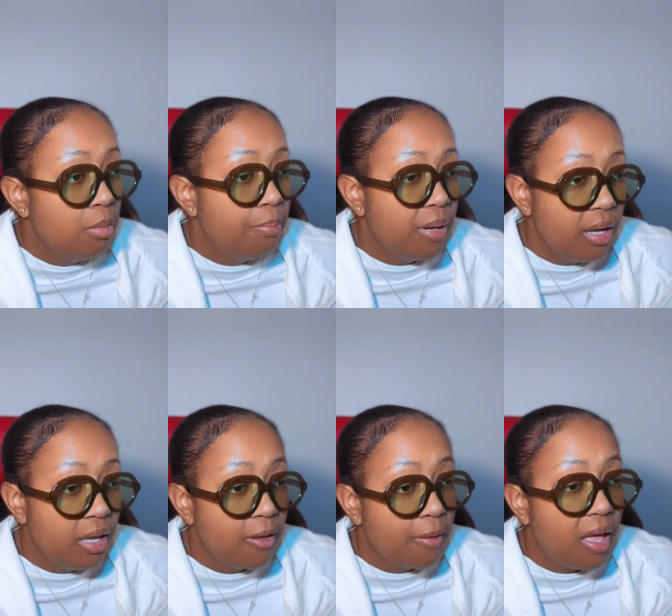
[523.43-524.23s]

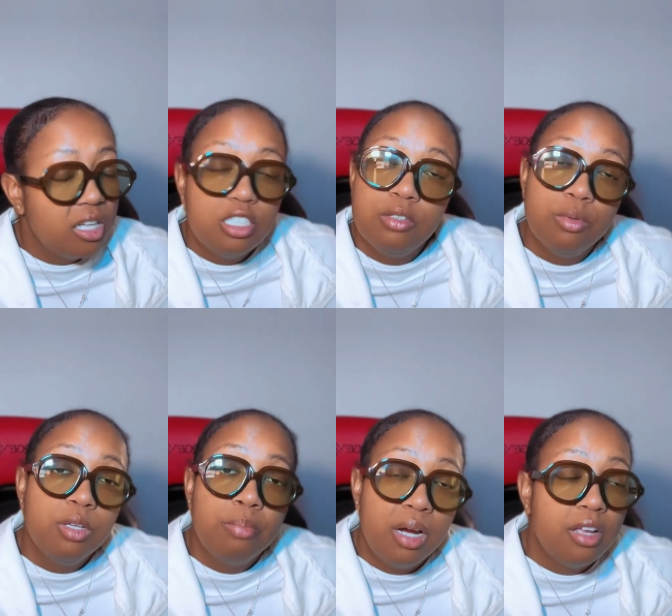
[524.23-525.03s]
But when
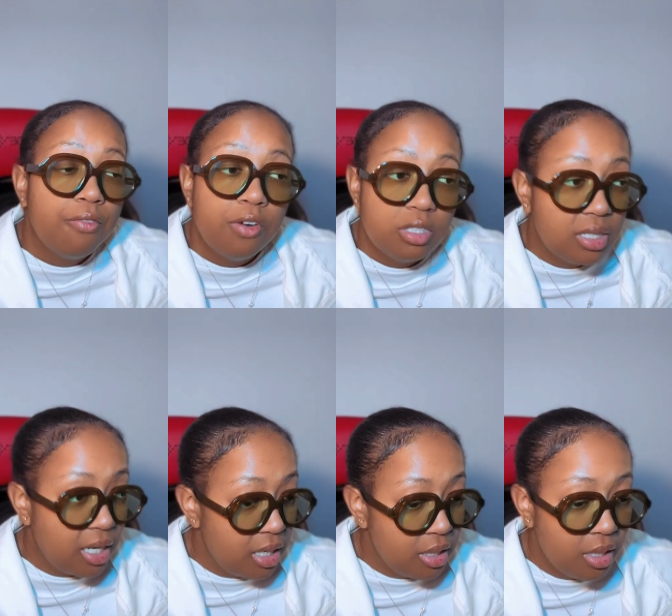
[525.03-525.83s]
you buy your first
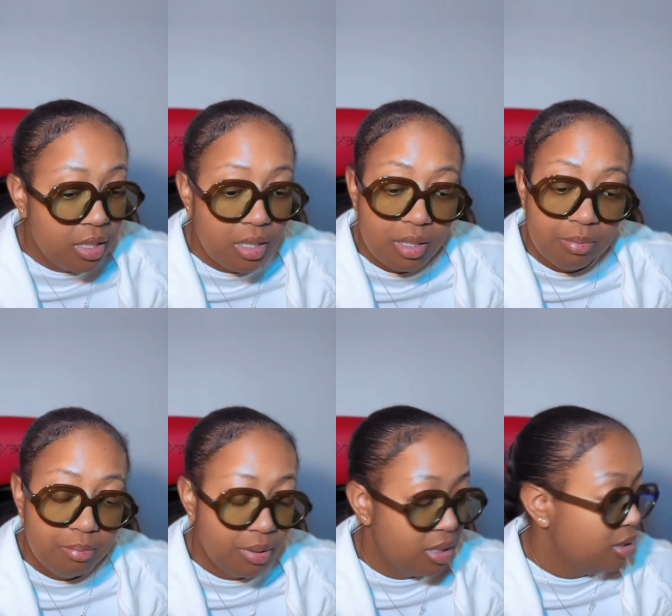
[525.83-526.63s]
gun,
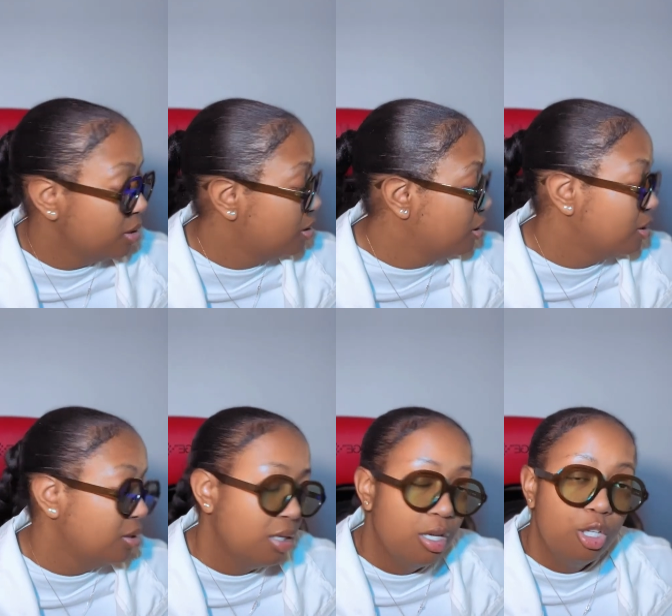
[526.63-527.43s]
please
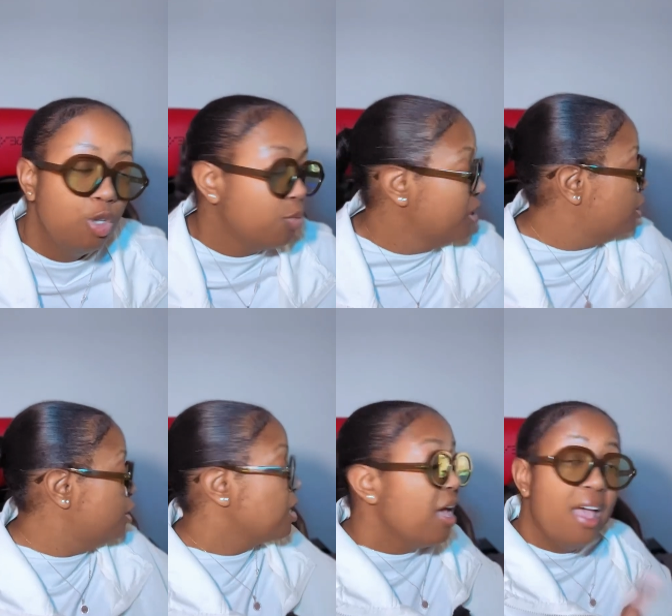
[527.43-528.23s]
do research.